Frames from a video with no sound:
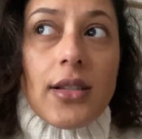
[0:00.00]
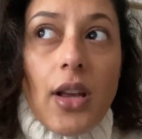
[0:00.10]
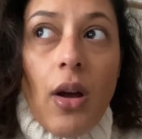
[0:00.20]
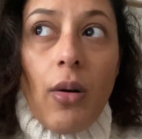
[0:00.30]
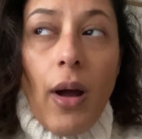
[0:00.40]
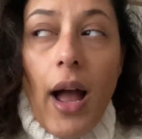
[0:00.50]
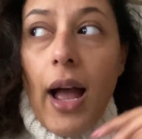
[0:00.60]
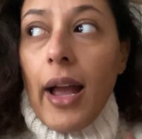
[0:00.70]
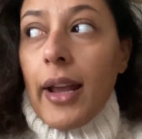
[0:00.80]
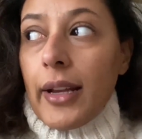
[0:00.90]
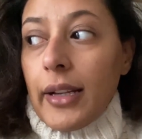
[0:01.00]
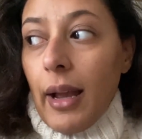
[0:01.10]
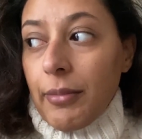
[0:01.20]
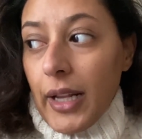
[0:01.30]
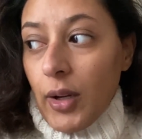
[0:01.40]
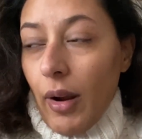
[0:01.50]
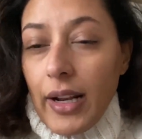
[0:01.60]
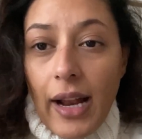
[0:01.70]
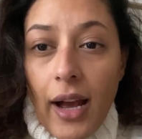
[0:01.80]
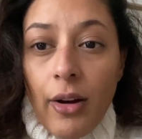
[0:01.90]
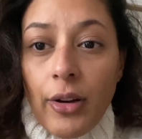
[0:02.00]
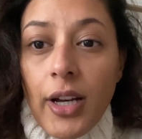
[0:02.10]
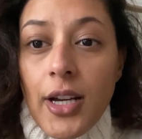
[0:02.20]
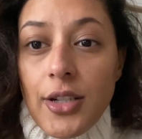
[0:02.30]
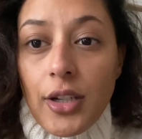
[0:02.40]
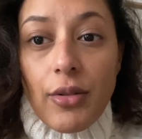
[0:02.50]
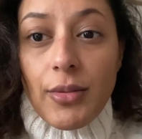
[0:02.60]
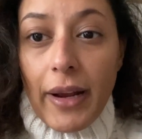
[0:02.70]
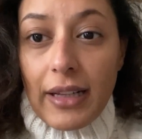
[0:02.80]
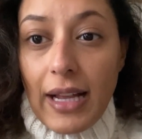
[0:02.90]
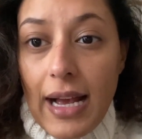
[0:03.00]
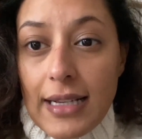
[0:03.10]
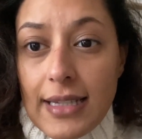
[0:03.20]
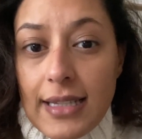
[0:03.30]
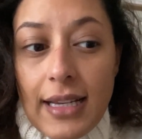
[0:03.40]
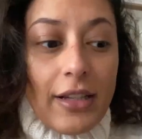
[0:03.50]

so I am getting ready now to go to my class.